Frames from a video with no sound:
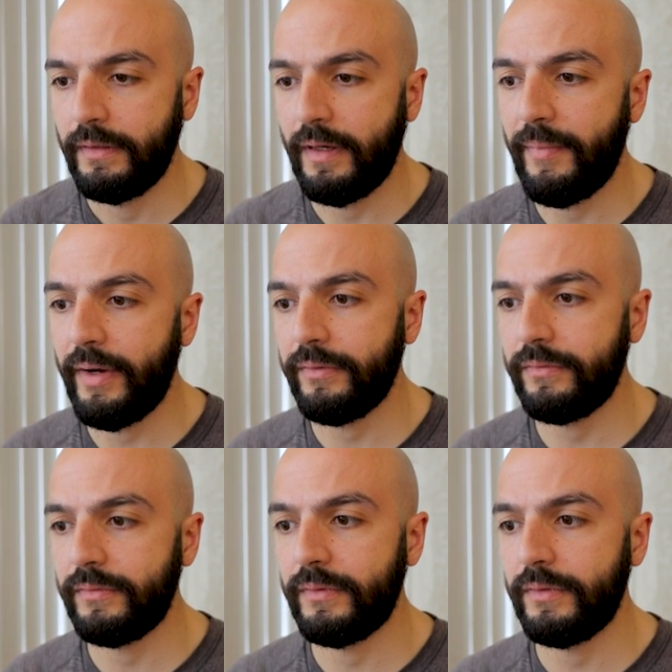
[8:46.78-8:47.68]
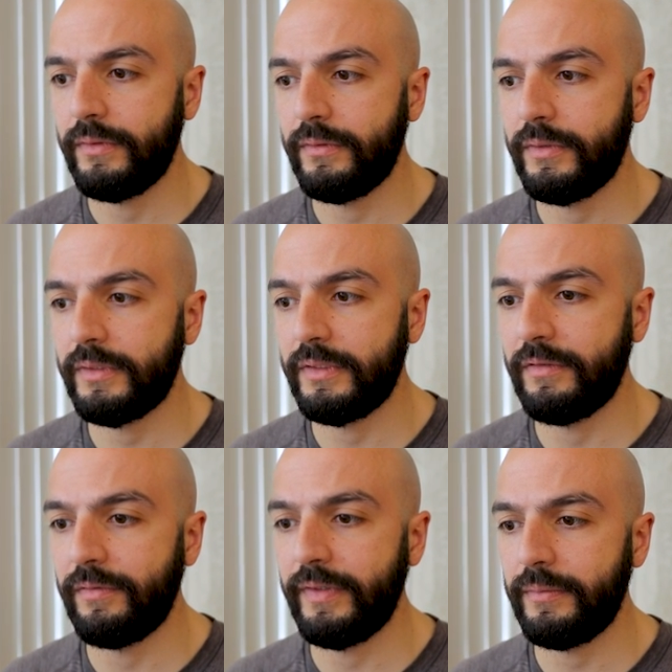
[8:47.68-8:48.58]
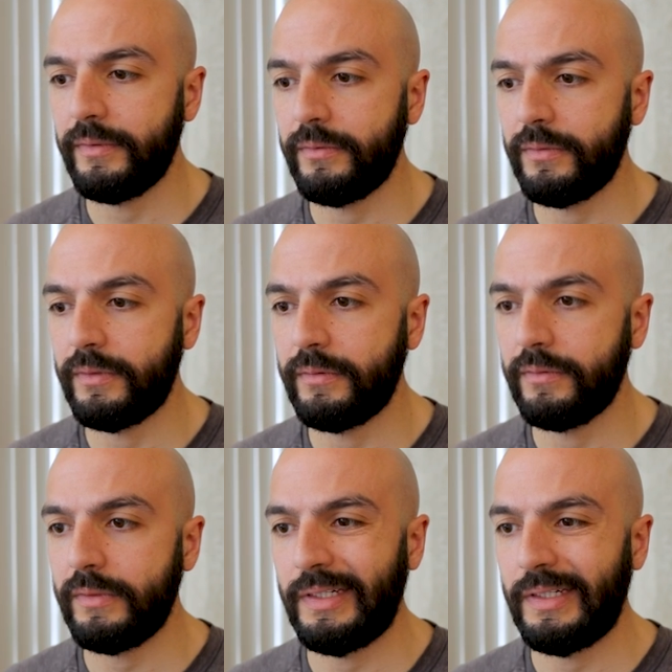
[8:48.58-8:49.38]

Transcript: The amount is available. You're with...